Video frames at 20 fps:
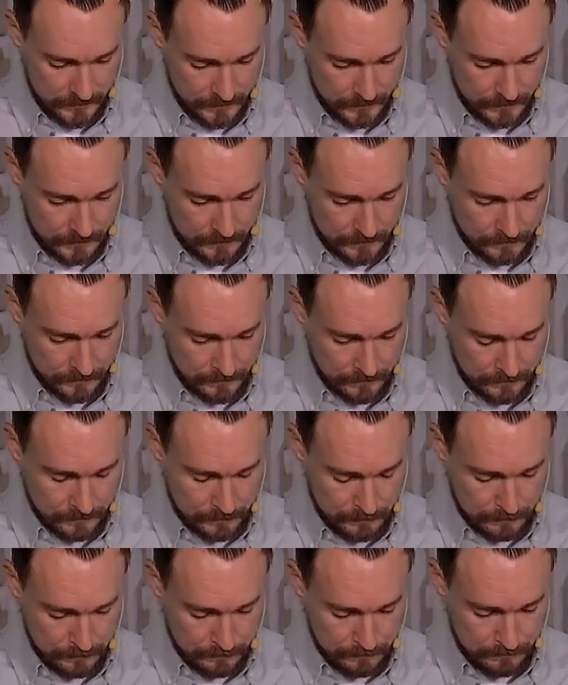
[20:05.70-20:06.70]

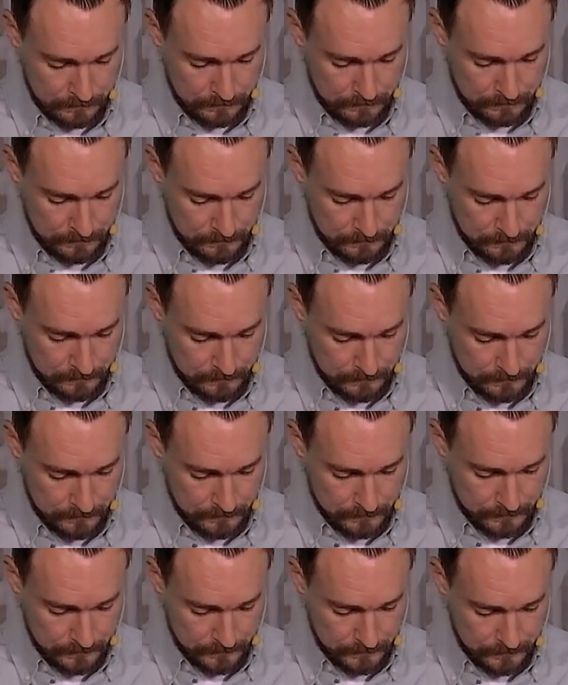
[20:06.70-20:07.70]

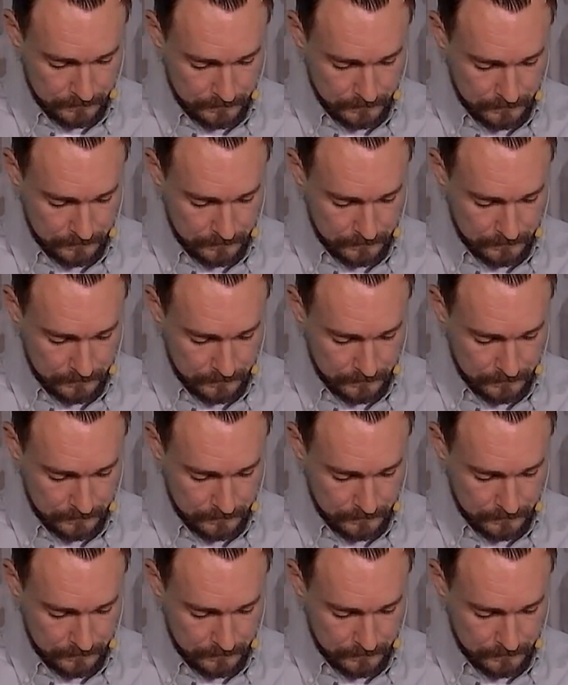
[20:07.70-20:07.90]
[no speech]